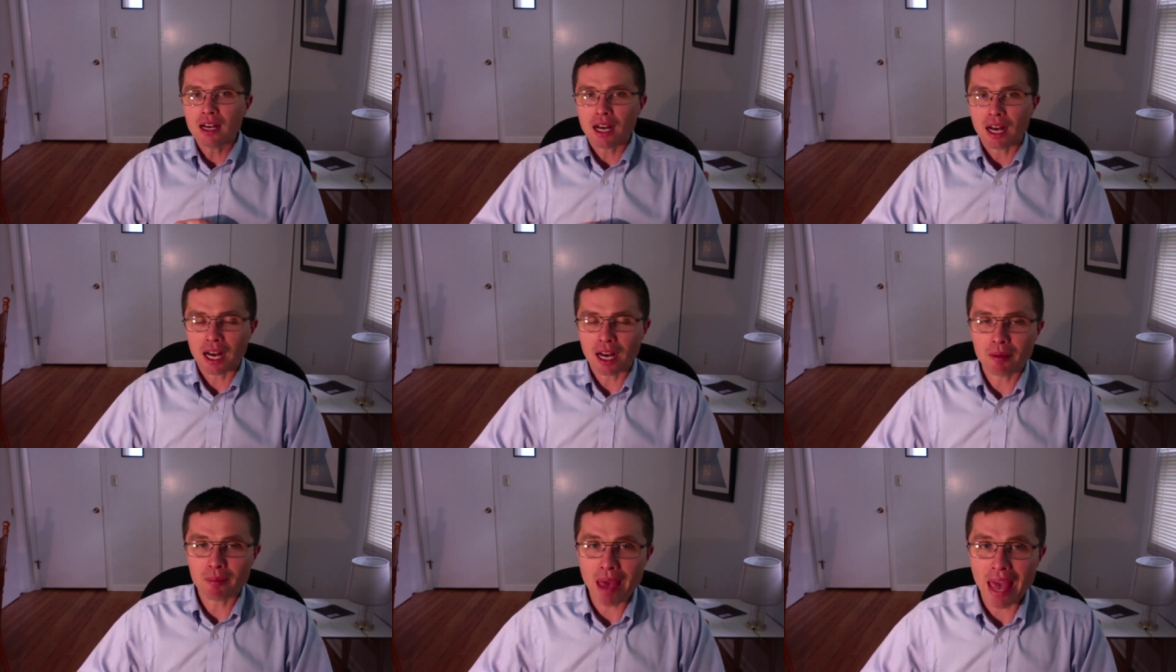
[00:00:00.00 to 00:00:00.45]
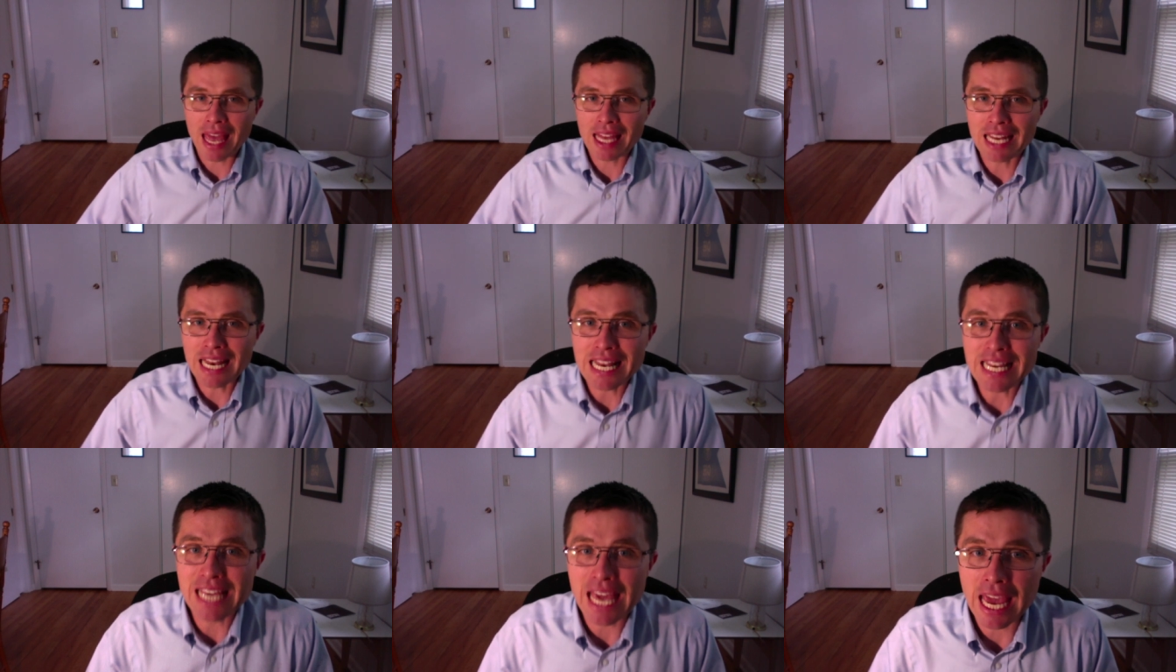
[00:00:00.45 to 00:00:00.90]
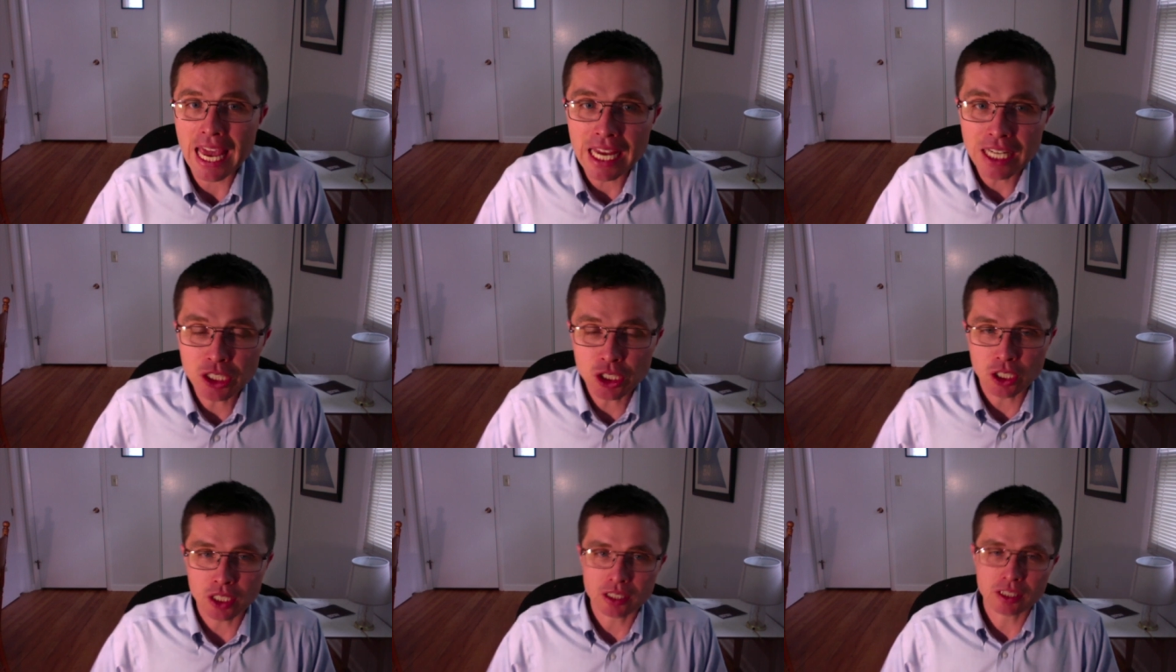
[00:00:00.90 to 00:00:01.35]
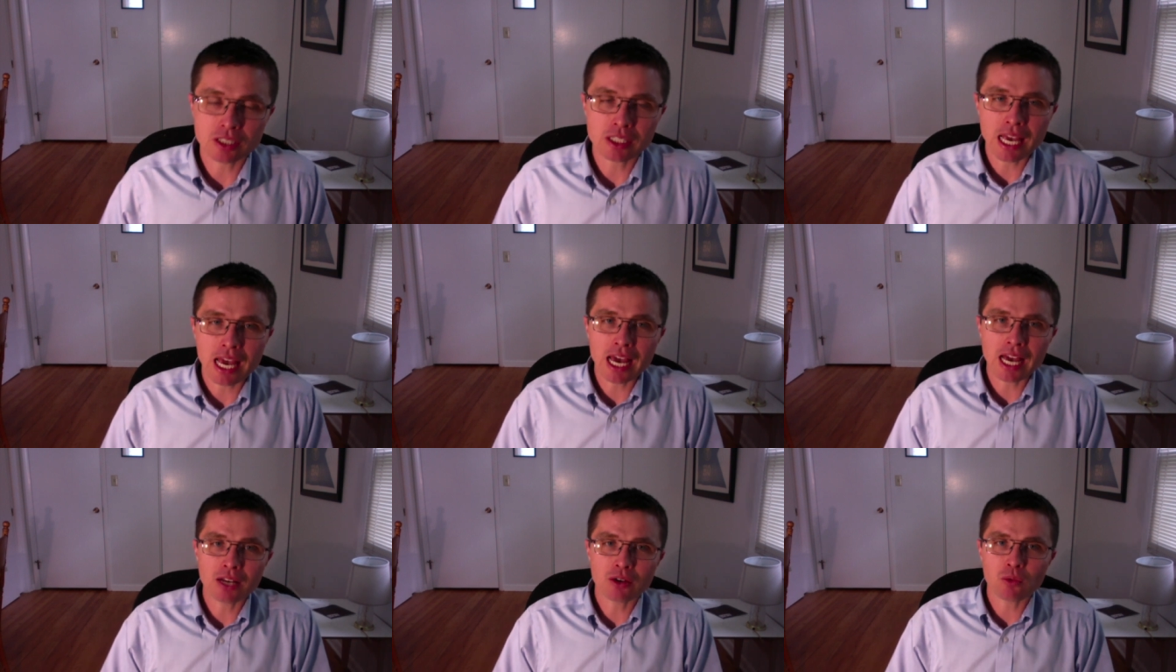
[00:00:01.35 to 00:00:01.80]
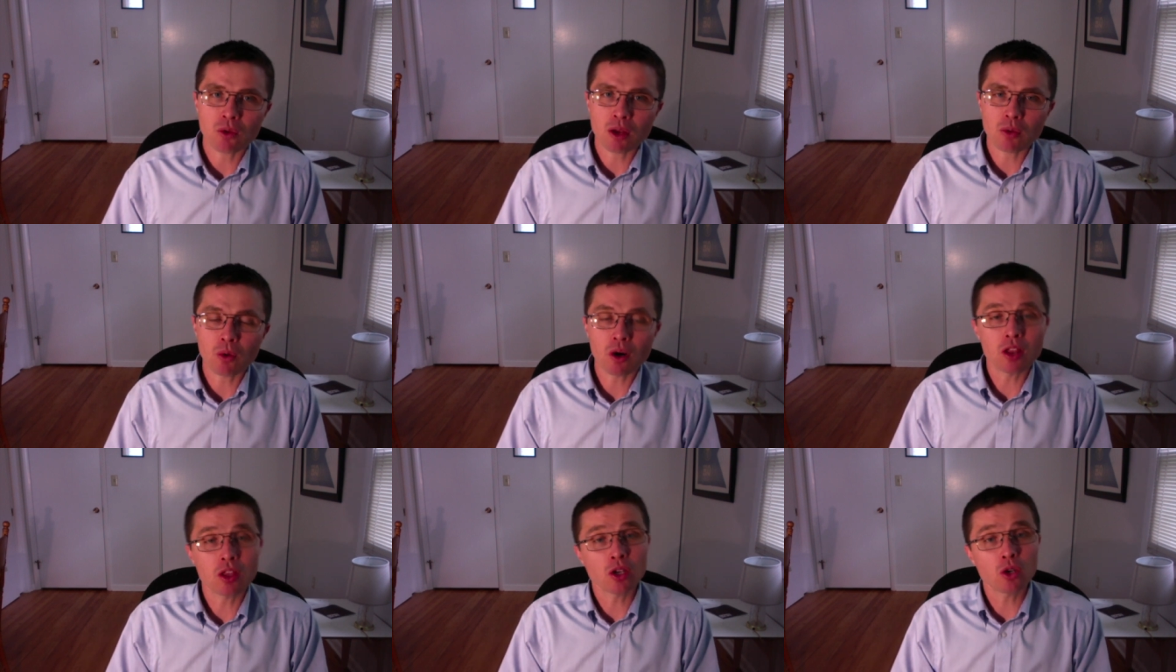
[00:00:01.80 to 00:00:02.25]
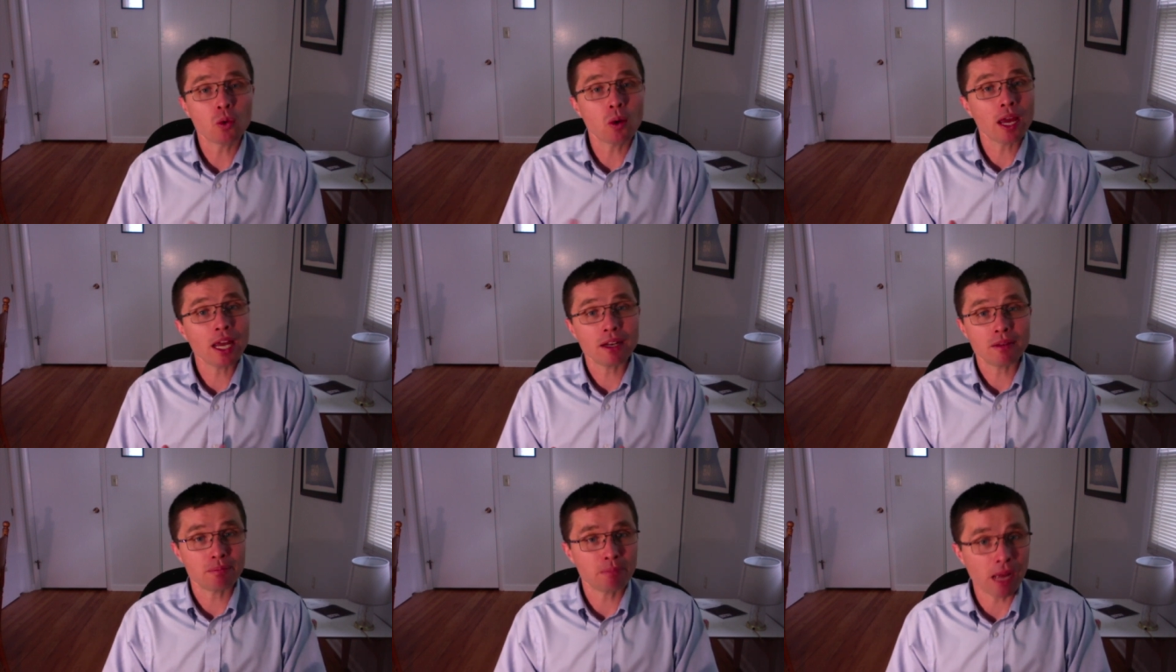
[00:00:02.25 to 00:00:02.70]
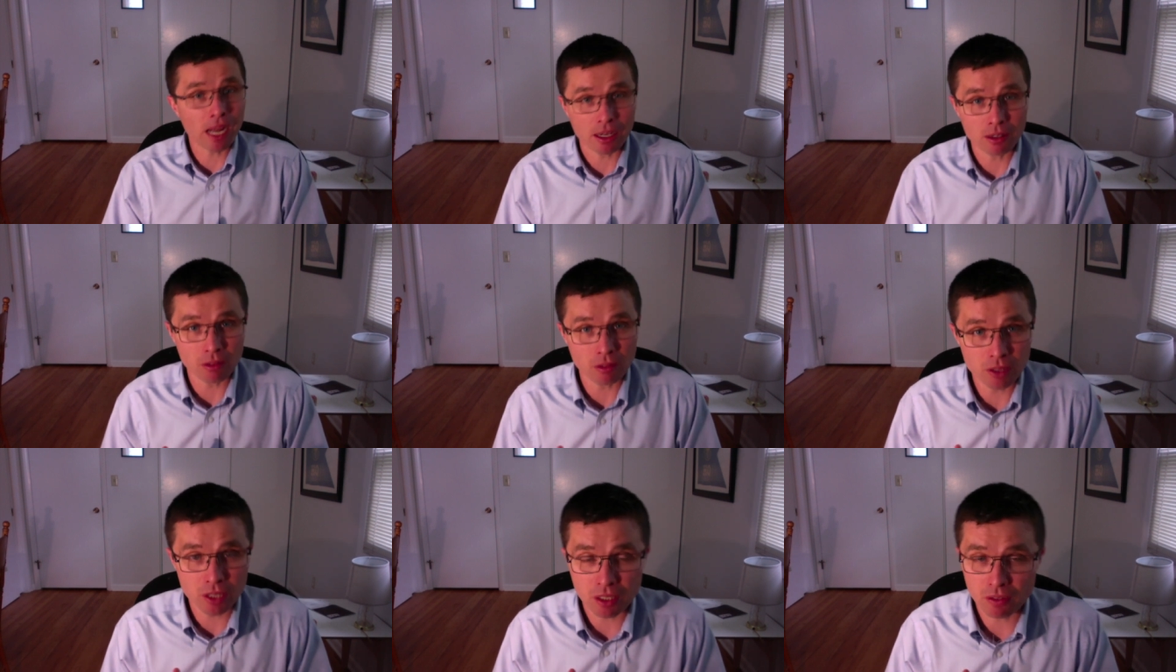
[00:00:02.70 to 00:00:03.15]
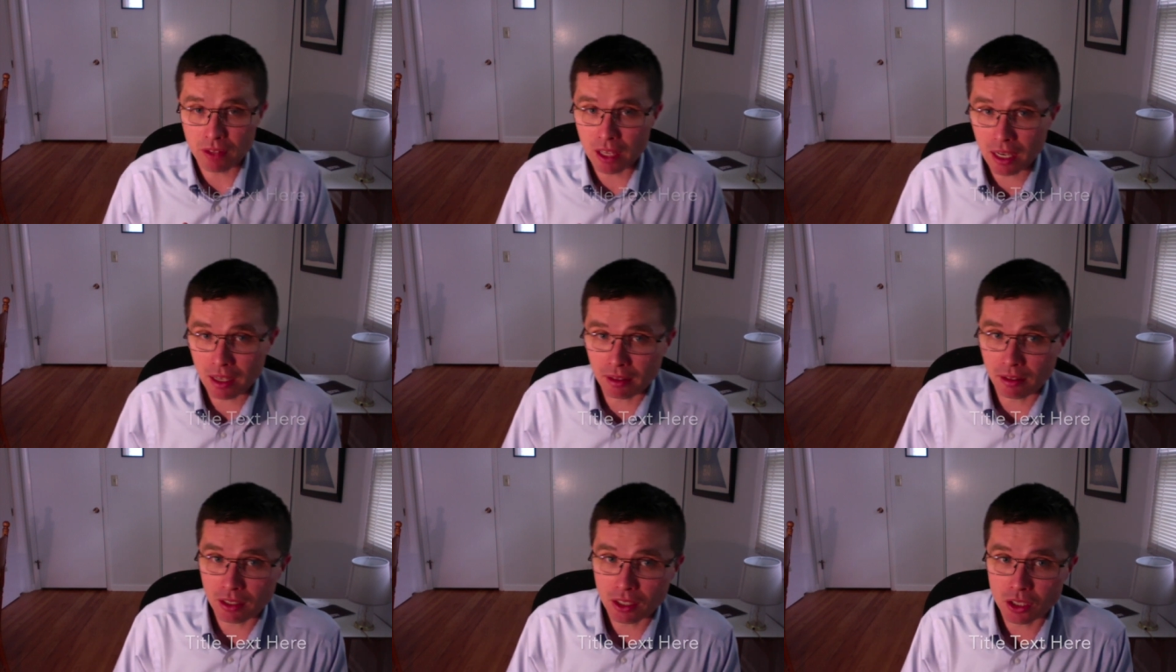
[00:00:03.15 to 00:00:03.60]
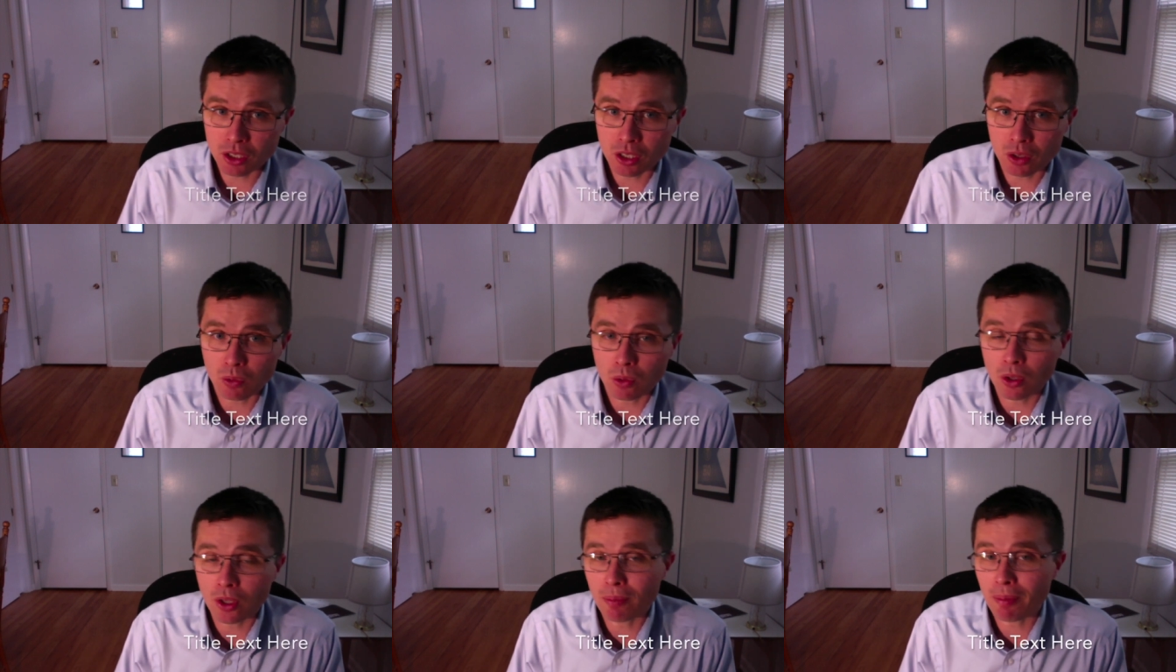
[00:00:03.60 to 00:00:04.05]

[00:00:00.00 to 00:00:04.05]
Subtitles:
and engages in one of the great battles of the Hellenistic world,